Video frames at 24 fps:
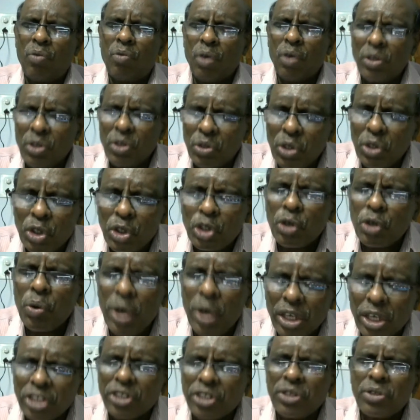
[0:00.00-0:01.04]
what
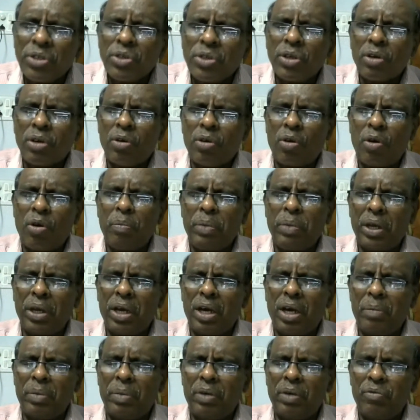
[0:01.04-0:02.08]
situations are cropping
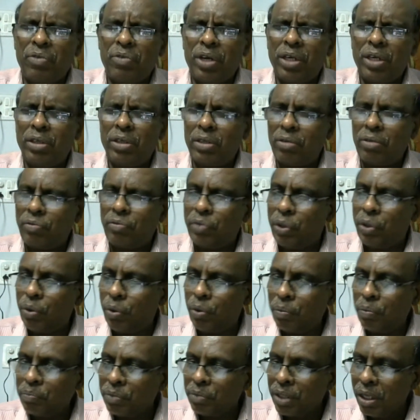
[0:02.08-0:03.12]
up in front of
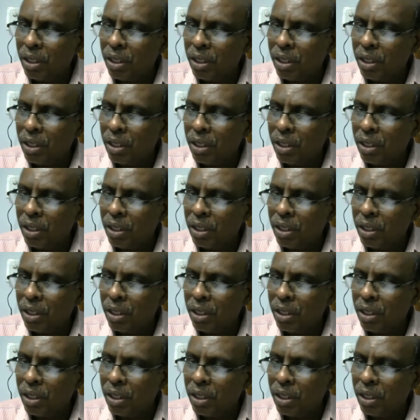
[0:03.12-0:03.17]
you